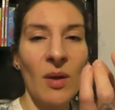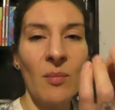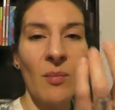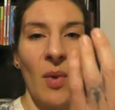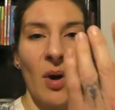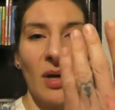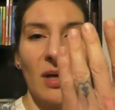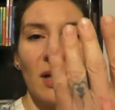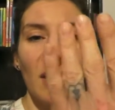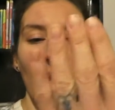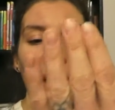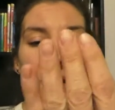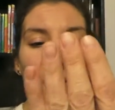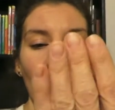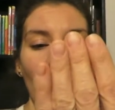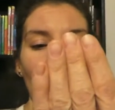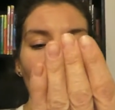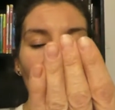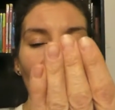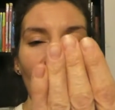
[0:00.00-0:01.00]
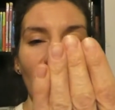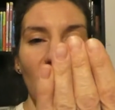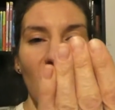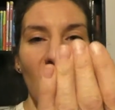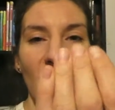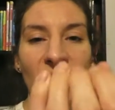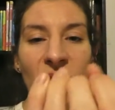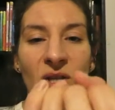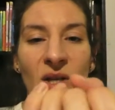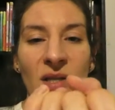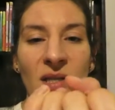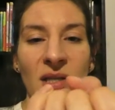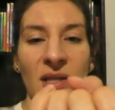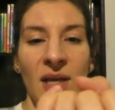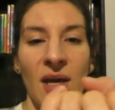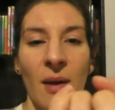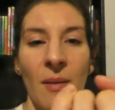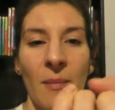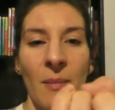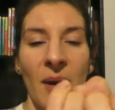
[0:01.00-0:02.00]
my nails i started to
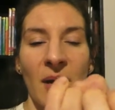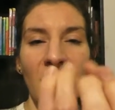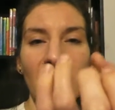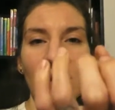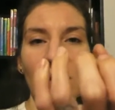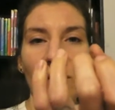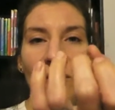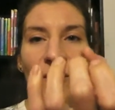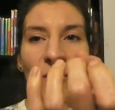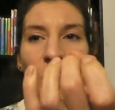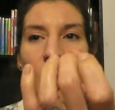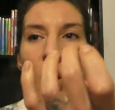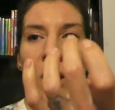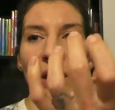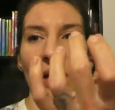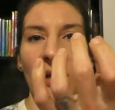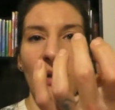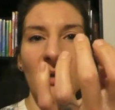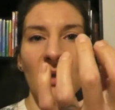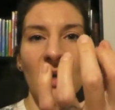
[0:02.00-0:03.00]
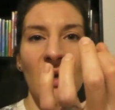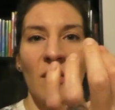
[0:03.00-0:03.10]
get massive white